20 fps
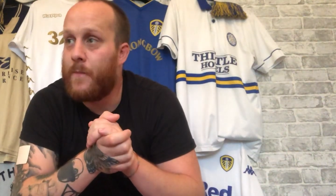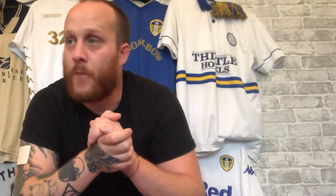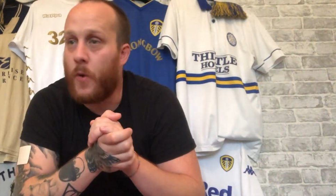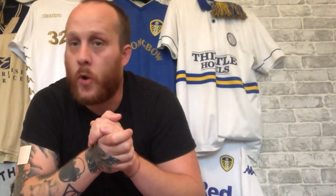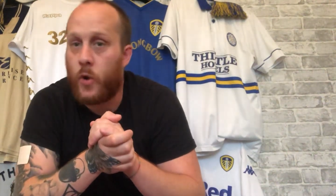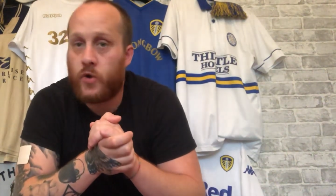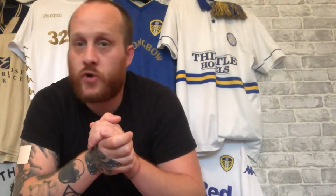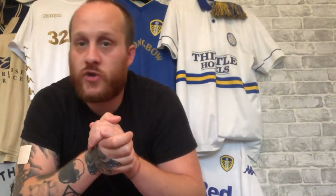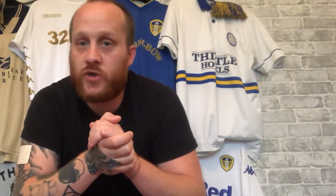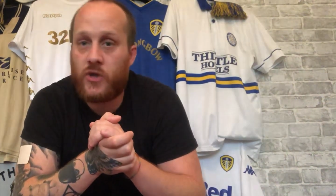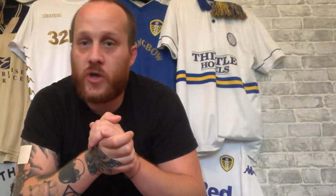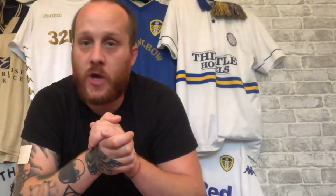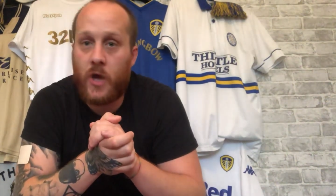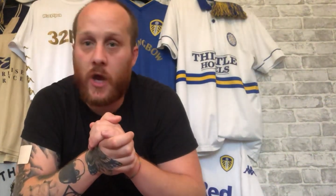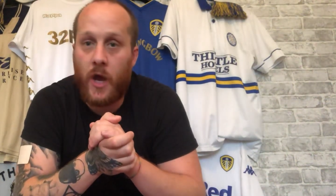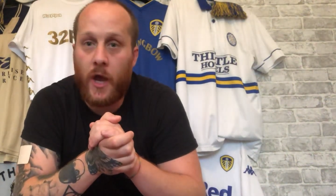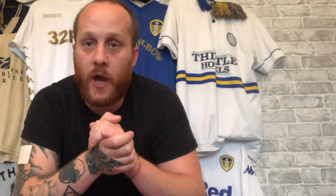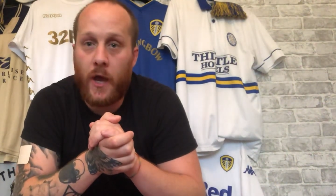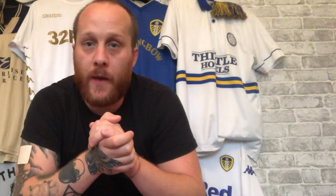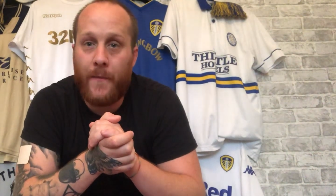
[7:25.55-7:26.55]
But
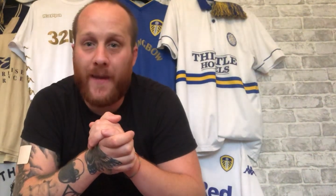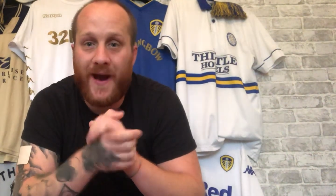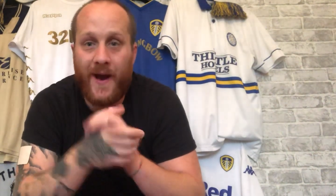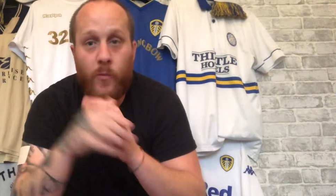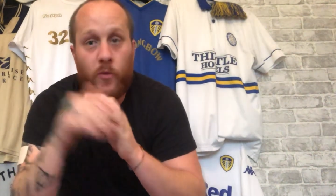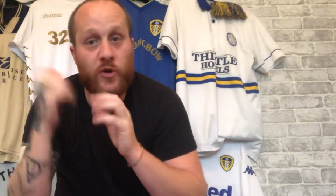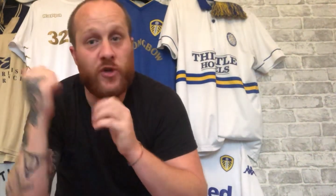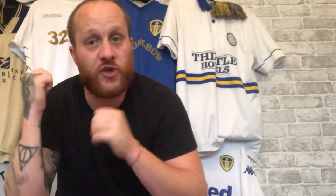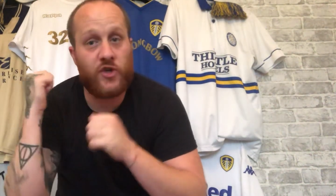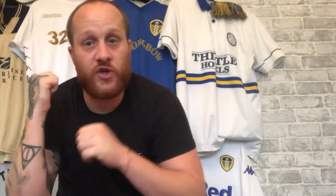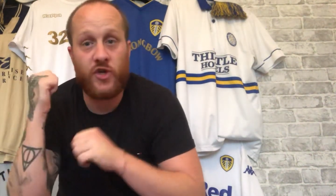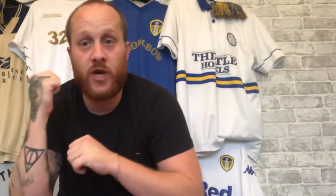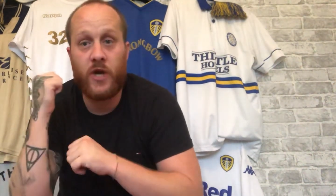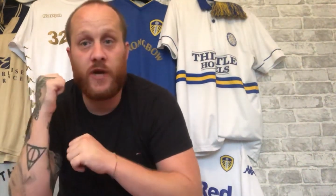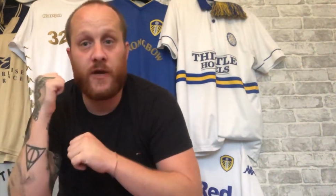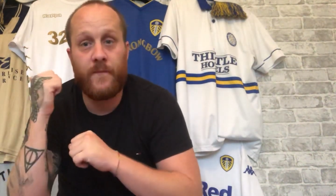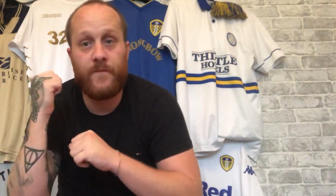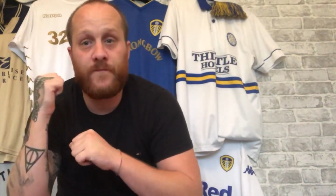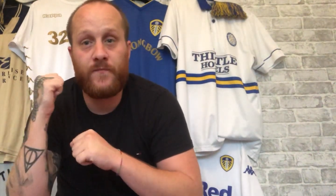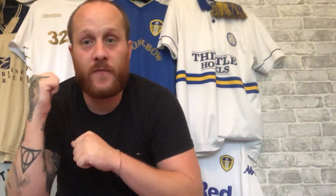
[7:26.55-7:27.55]
I want a
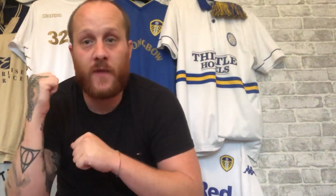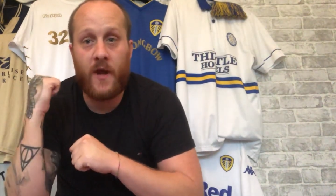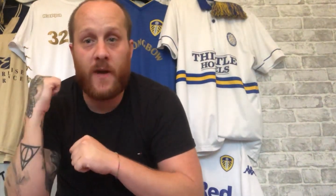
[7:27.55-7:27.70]
shirt.